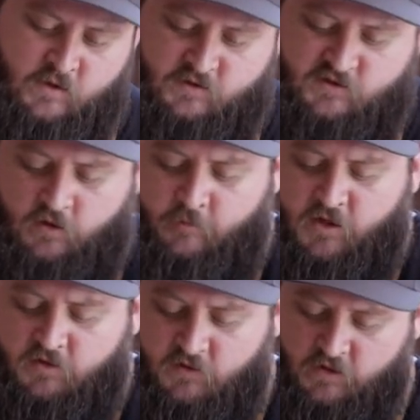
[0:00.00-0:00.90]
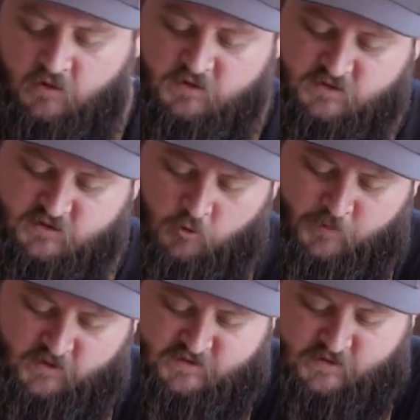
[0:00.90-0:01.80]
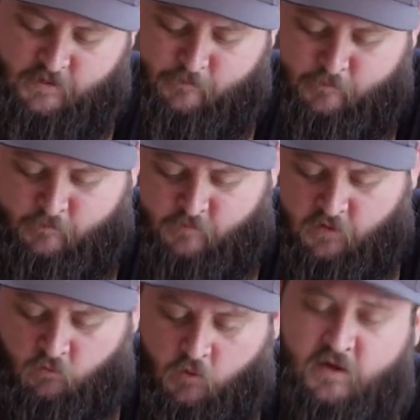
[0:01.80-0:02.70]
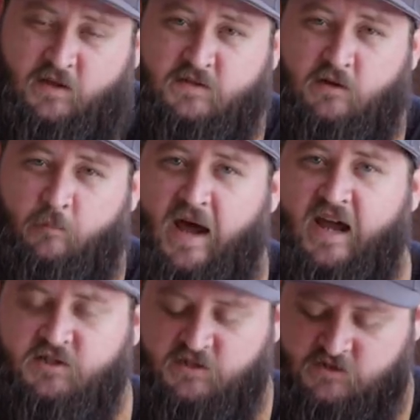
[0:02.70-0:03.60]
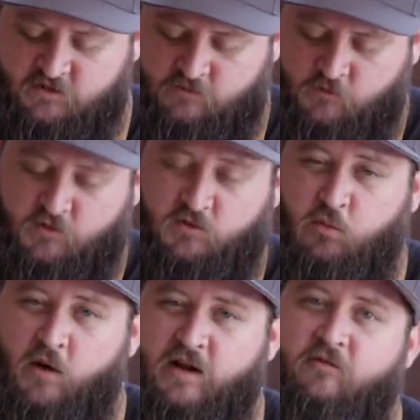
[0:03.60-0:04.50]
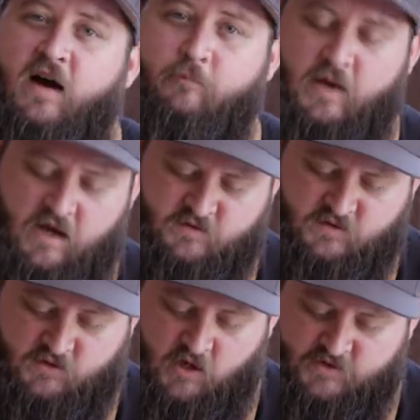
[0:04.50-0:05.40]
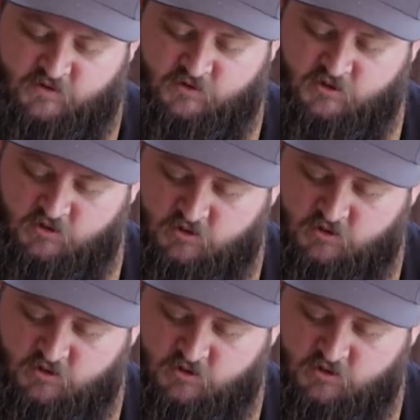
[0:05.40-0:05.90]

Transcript: So what I'm going to do here is just open this up, and one of these little packages will do 25 pounds of sausage.